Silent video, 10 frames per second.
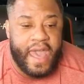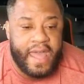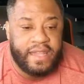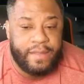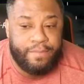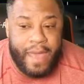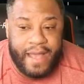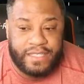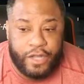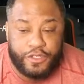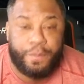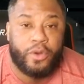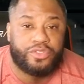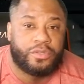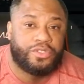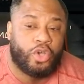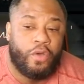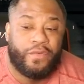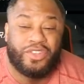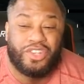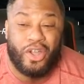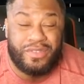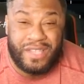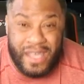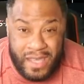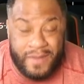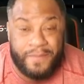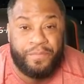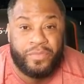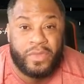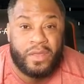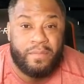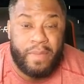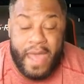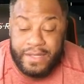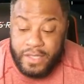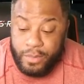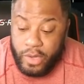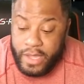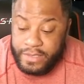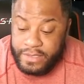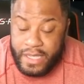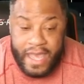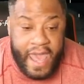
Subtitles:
and then max out your post control for 13 badge upgrades.